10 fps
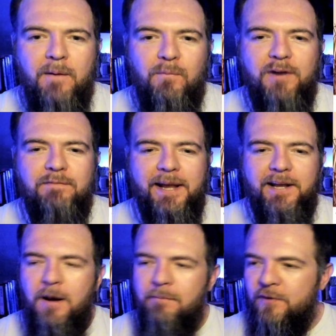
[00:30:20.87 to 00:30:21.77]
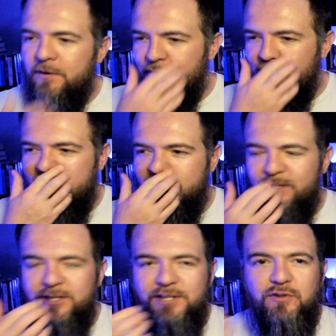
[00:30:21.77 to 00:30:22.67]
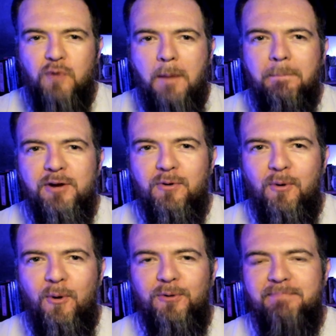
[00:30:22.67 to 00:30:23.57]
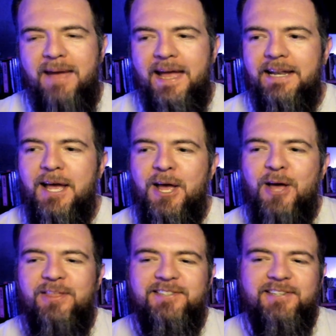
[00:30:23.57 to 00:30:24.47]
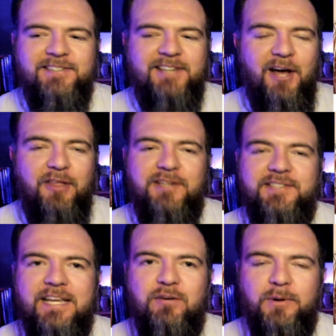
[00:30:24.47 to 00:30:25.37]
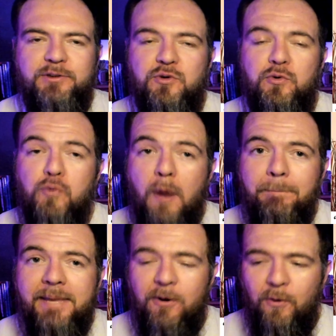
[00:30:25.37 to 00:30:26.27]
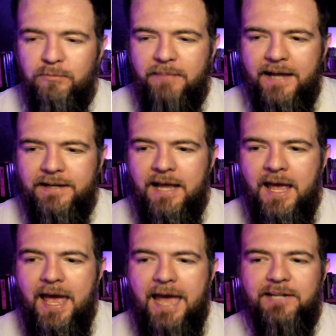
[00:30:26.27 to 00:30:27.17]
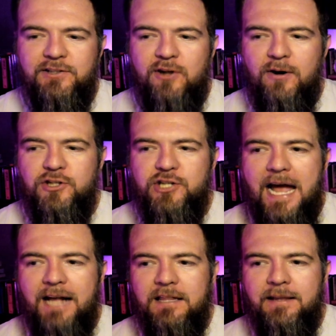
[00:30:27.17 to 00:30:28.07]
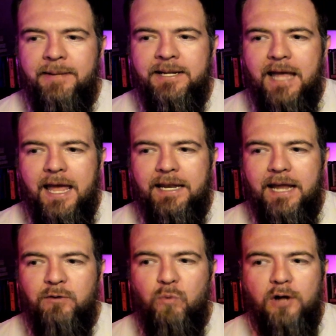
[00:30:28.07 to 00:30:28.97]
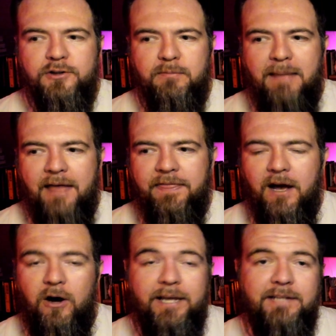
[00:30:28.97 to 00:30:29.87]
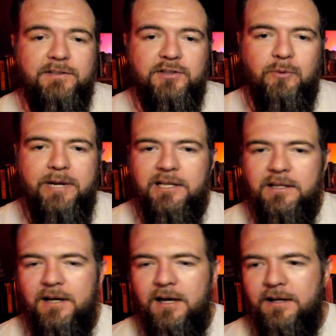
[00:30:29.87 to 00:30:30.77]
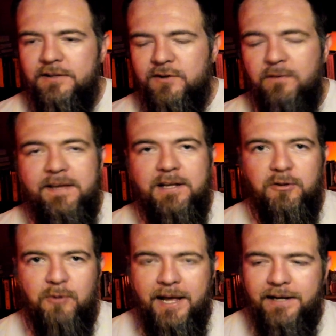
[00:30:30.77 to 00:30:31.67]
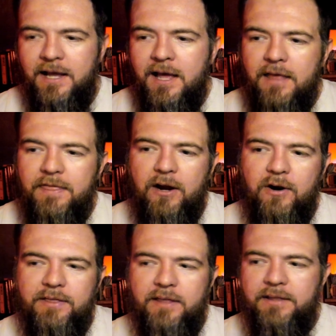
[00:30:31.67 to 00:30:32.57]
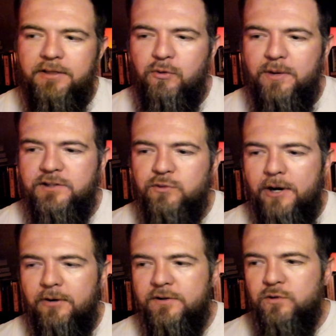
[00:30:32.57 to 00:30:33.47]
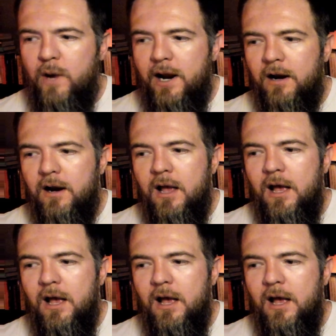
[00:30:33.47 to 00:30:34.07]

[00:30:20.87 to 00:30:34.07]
one of my comfort movies, which is Grumpier Old Men. This is the sequel to Grumpy Old Men, and it stars Jack Lemmon and Walter Matthau and Sophia Loren there in the green sweater or